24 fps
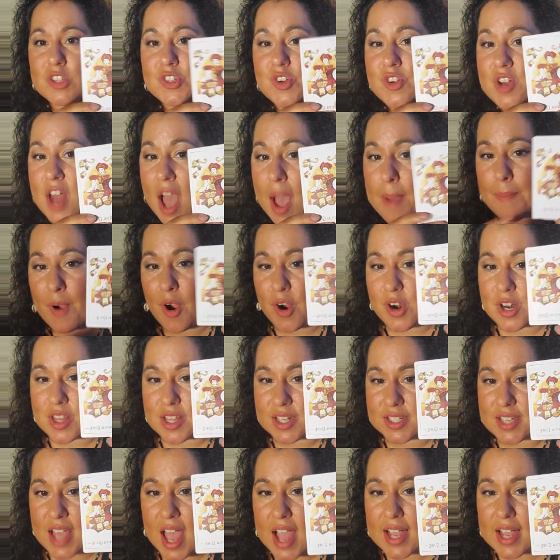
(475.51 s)
are not part of
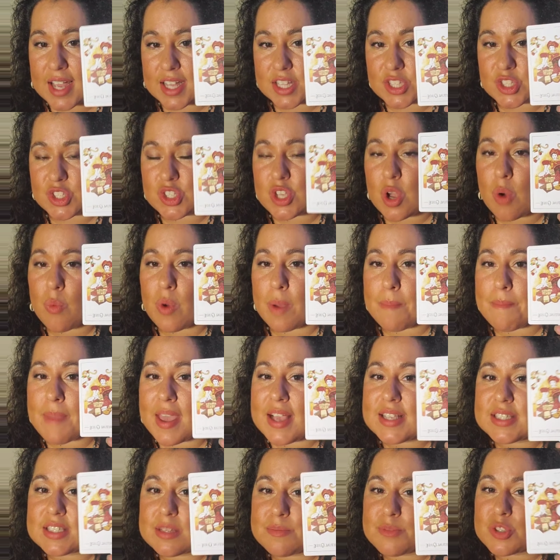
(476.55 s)
the deck, and so what
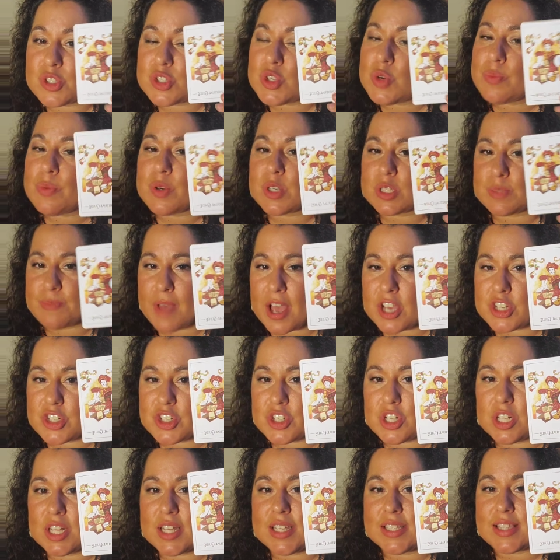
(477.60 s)
makes them super
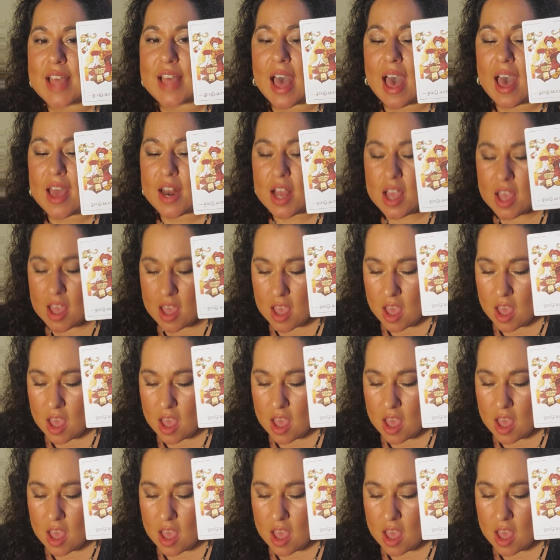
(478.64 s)
special is that,